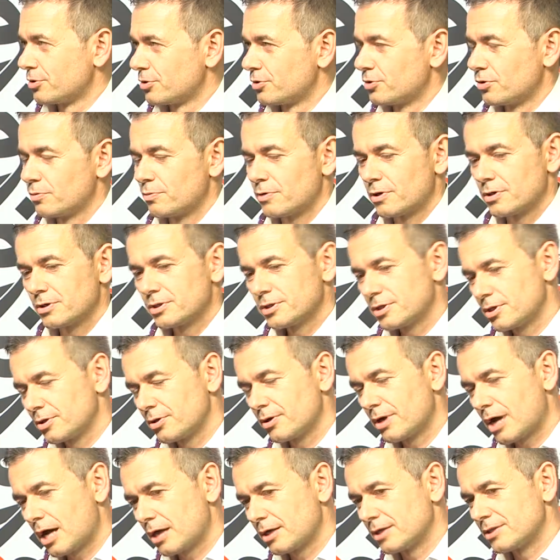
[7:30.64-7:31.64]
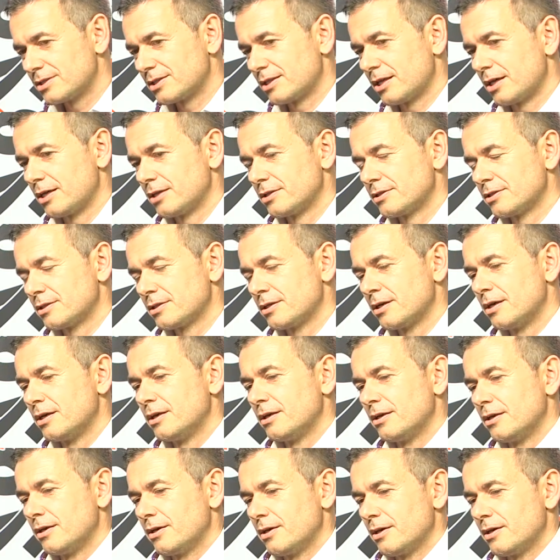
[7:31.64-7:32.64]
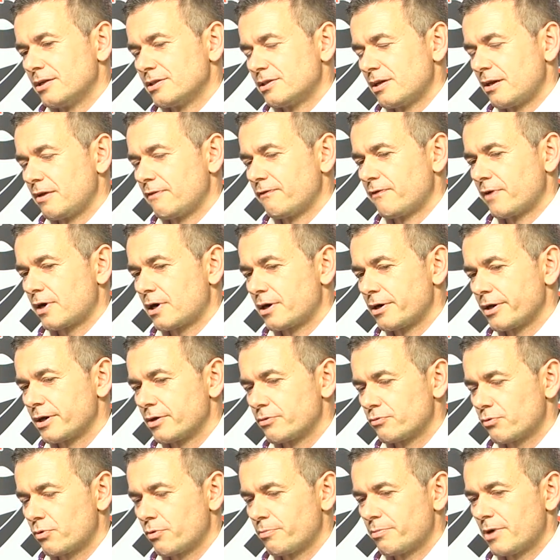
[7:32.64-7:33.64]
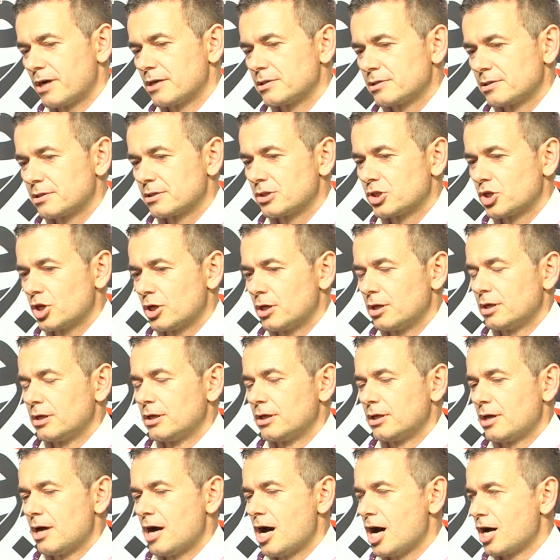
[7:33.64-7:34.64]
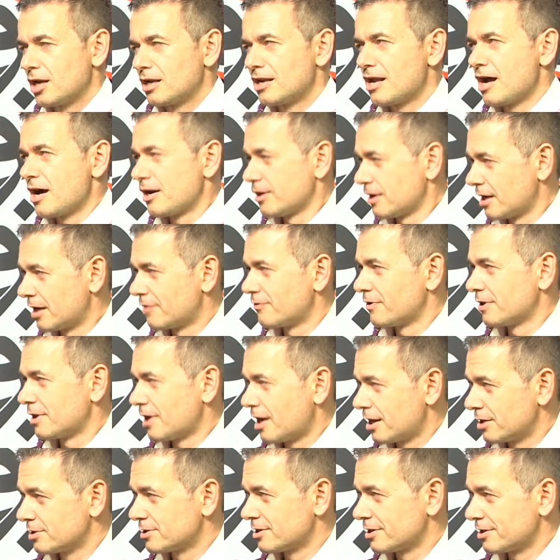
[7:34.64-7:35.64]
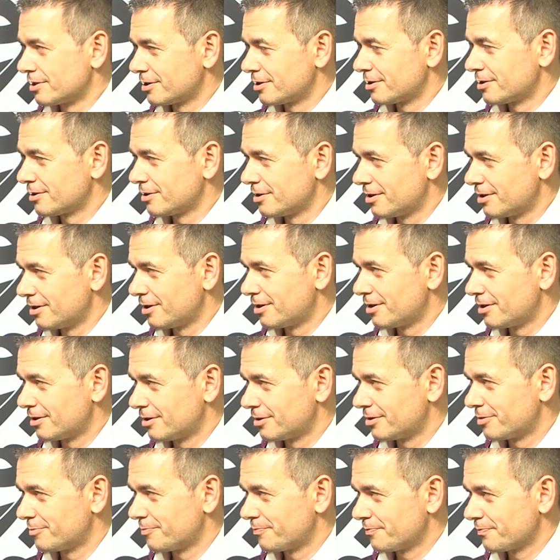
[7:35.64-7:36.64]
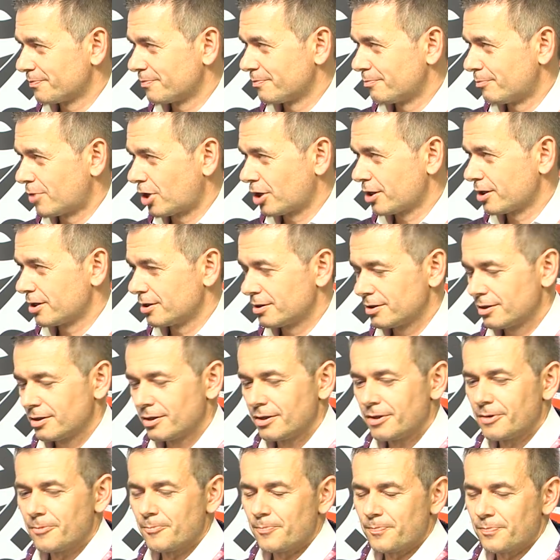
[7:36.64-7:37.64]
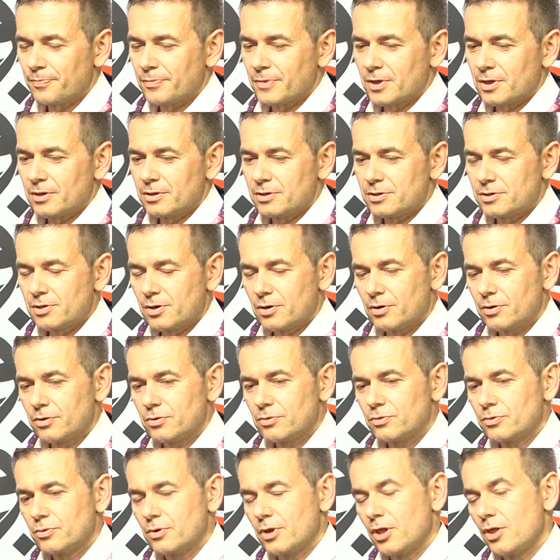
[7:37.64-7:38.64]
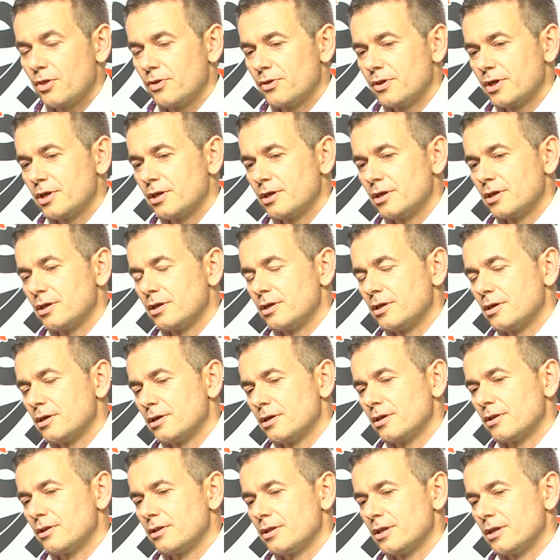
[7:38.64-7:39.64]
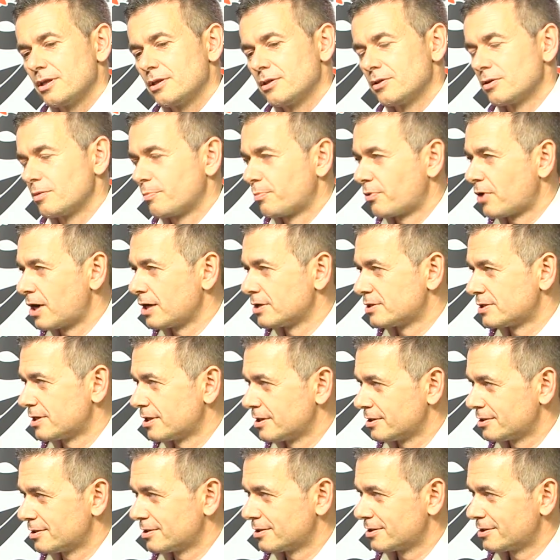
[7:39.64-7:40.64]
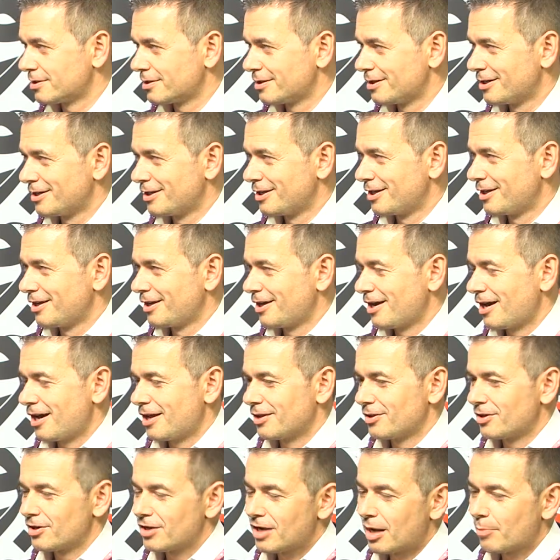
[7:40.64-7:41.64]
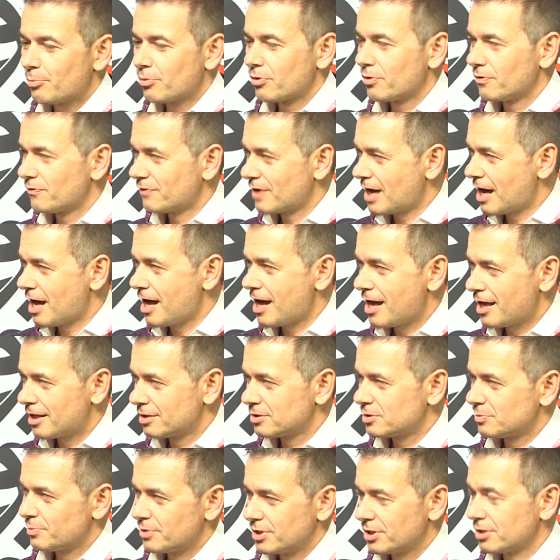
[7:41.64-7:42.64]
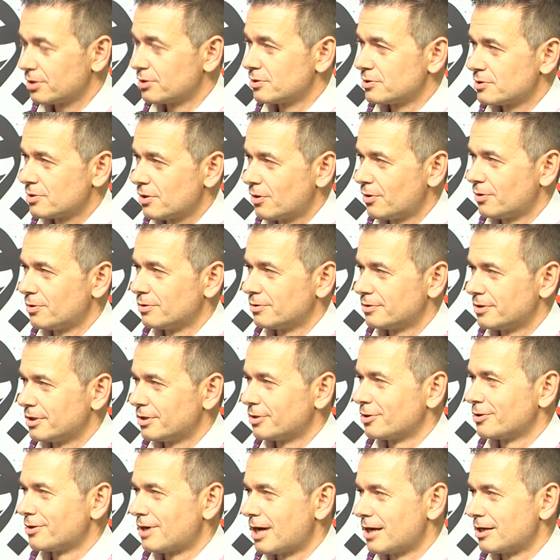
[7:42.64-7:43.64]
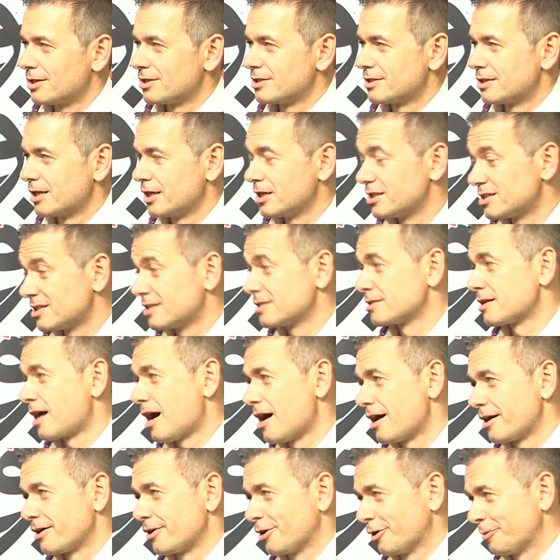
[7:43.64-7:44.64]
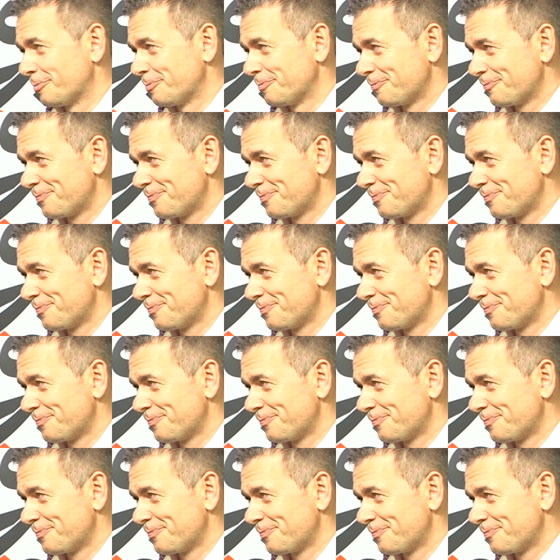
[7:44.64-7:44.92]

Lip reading: YouTubers, United States has a very robust online advertising market. So the prices, mm-hmm, and the number of ads being sold in the United States is higher,